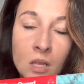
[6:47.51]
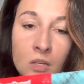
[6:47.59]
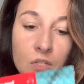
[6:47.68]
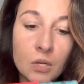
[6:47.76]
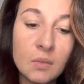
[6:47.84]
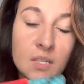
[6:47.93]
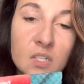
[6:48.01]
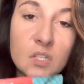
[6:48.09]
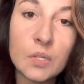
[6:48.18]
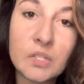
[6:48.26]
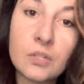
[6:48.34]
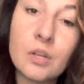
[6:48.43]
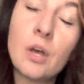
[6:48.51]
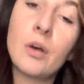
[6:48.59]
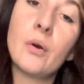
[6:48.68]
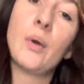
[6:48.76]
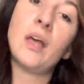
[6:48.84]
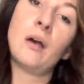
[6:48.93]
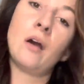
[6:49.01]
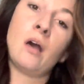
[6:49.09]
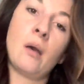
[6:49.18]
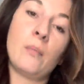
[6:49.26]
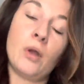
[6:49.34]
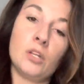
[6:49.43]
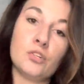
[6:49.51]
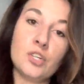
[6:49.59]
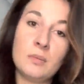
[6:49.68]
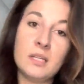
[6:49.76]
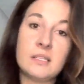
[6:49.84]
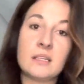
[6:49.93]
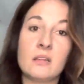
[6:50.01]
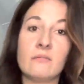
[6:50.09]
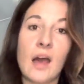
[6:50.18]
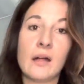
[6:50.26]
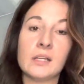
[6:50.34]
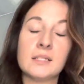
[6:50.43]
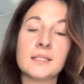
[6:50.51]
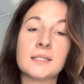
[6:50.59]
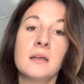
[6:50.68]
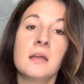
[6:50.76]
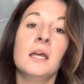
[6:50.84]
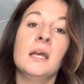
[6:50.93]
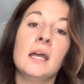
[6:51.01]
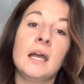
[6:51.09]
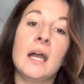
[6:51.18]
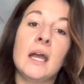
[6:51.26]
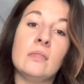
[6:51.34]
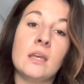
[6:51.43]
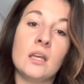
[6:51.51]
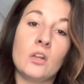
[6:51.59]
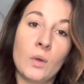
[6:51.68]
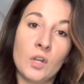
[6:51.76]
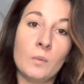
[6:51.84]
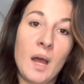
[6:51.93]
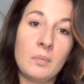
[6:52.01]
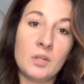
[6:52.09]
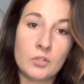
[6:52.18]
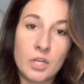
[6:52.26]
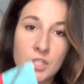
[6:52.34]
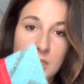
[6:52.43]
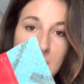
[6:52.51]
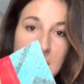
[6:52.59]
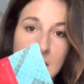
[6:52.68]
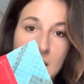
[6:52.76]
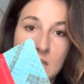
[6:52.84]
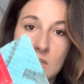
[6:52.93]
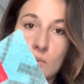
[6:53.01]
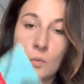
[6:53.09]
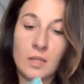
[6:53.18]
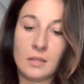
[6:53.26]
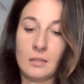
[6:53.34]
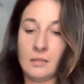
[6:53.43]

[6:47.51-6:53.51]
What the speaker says: So this is what's gonna go around your chimneys, in the valleys, and then around your pipe penetrations is what is